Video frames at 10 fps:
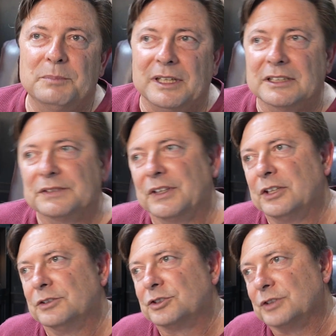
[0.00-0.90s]
because if they
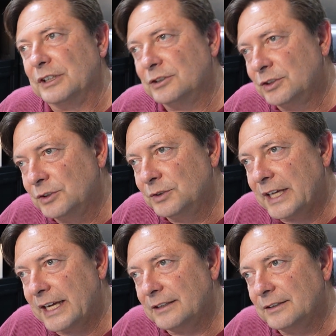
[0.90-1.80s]
go straight to
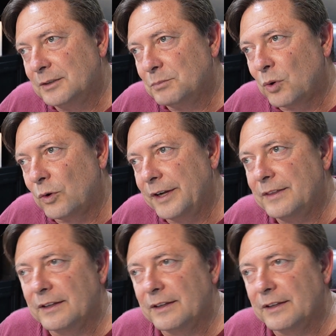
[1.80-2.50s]
that point,